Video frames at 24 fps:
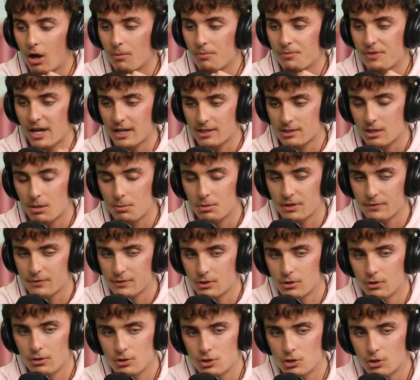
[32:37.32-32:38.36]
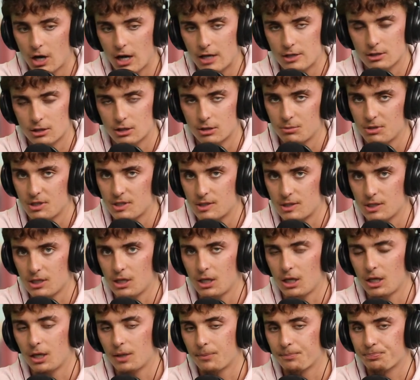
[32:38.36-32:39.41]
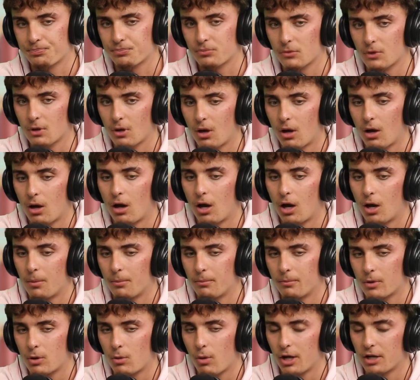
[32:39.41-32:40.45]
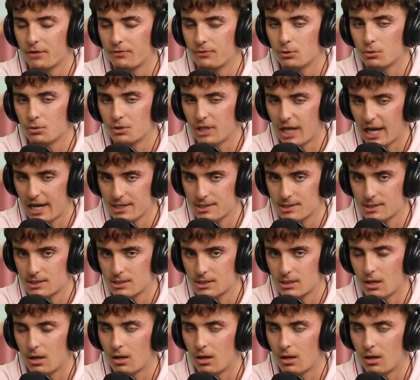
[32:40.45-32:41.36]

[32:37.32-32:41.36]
next couple episodes, you guys are going to be seeing quite a few guests.